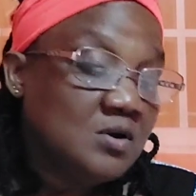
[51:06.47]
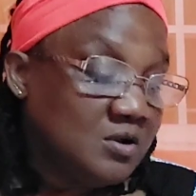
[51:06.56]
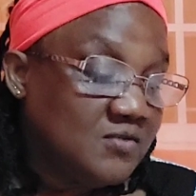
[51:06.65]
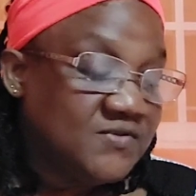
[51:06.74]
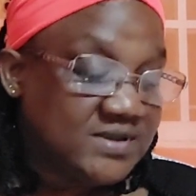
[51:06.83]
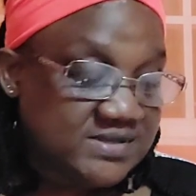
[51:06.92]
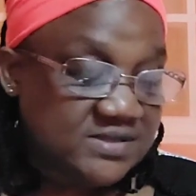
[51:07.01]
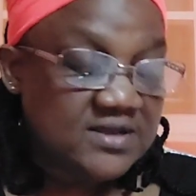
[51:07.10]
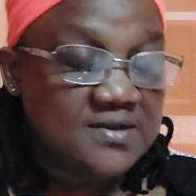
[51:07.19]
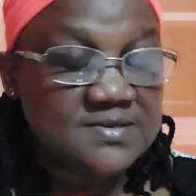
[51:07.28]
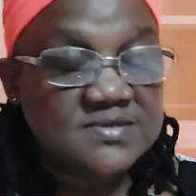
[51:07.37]
All these
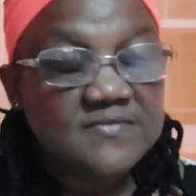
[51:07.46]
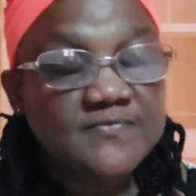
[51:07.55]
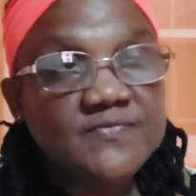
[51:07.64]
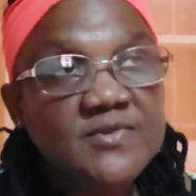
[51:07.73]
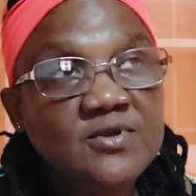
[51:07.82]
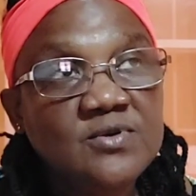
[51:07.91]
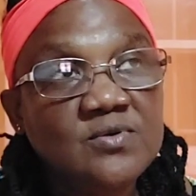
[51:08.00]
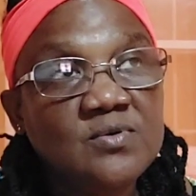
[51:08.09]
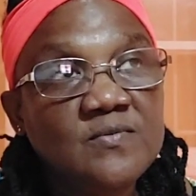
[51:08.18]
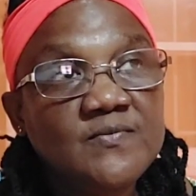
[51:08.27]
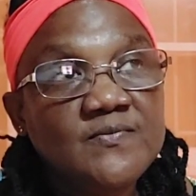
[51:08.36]
things,
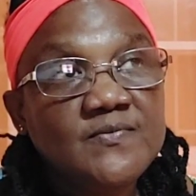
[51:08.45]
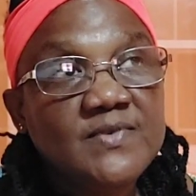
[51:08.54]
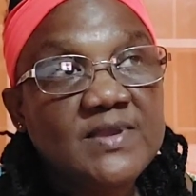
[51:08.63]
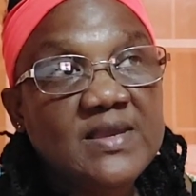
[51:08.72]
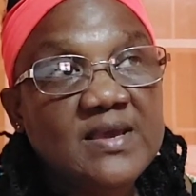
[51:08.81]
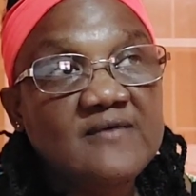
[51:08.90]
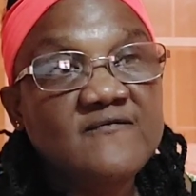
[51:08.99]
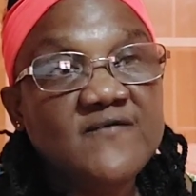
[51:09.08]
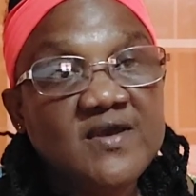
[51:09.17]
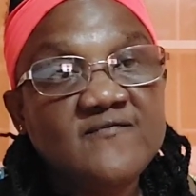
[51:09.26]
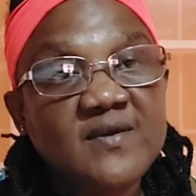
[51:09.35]
can
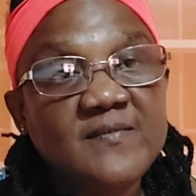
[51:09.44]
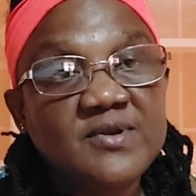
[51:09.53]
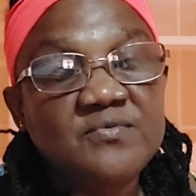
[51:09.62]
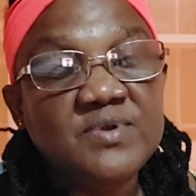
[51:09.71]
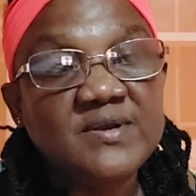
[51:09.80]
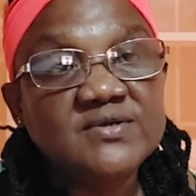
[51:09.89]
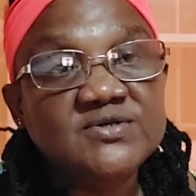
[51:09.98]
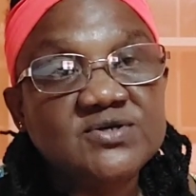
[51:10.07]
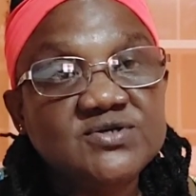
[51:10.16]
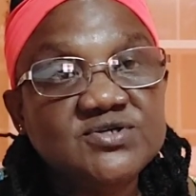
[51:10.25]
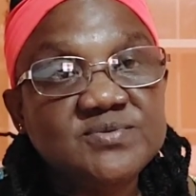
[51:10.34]
affect family
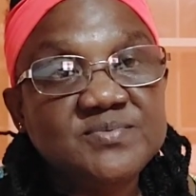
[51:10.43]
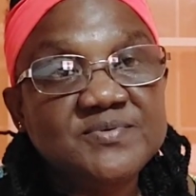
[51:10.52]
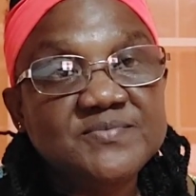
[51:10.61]
relationship.